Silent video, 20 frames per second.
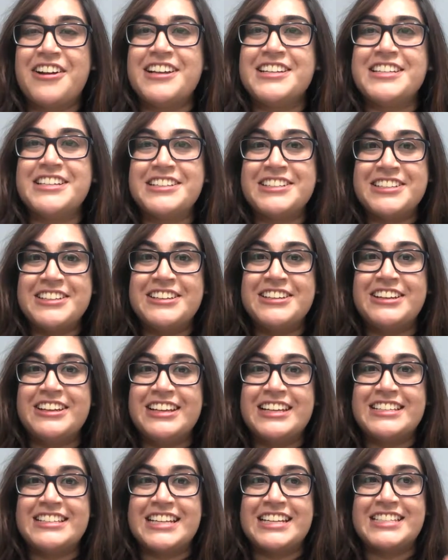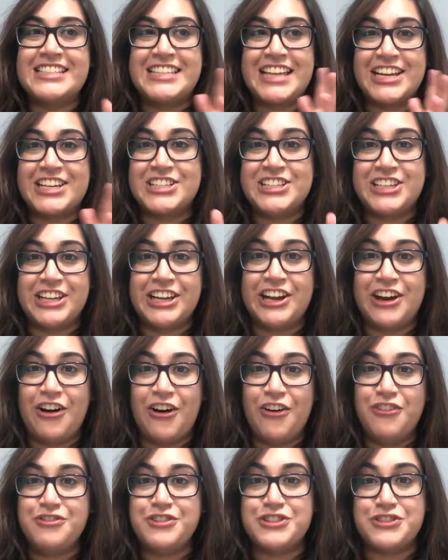writing a to-do list and sectioning it
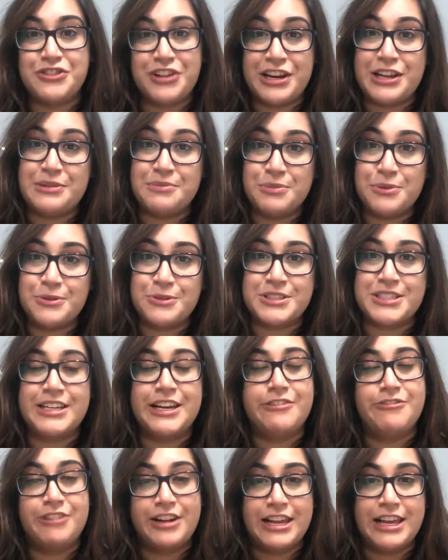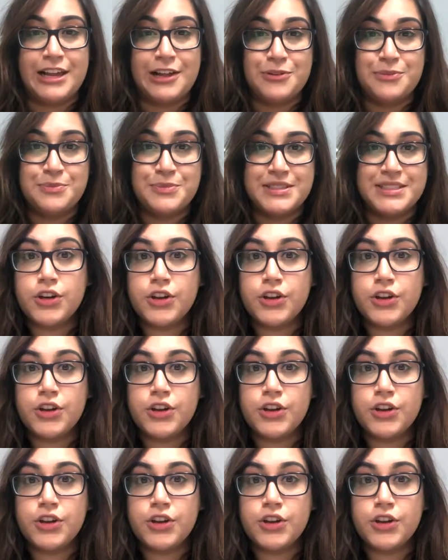off is really important and really helps.